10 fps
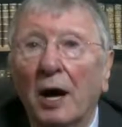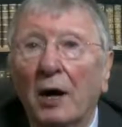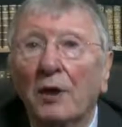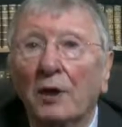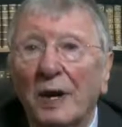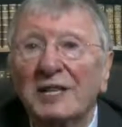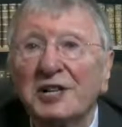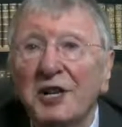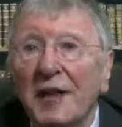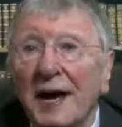The
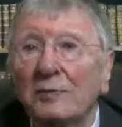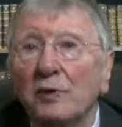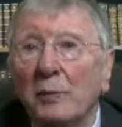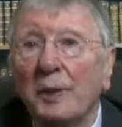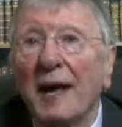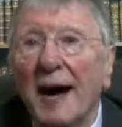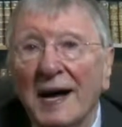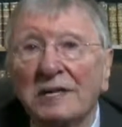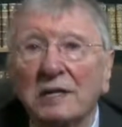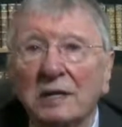question then will be
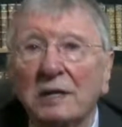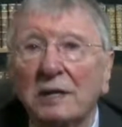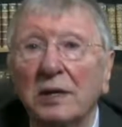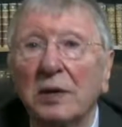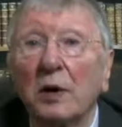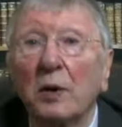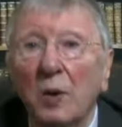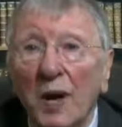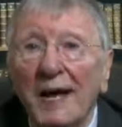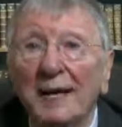asked,
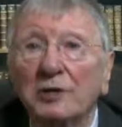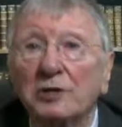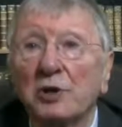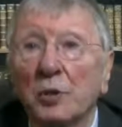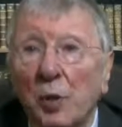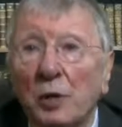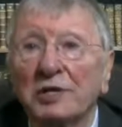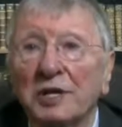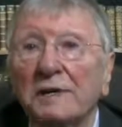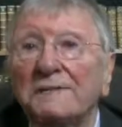where does the
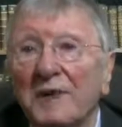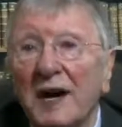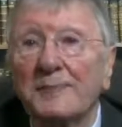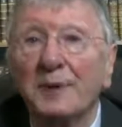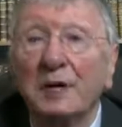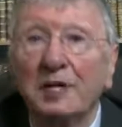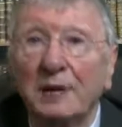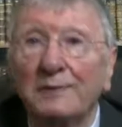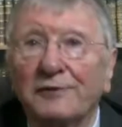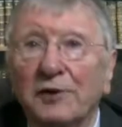water vapor
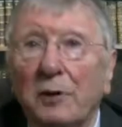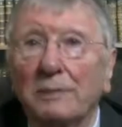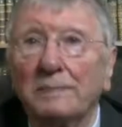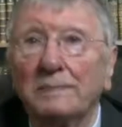come from?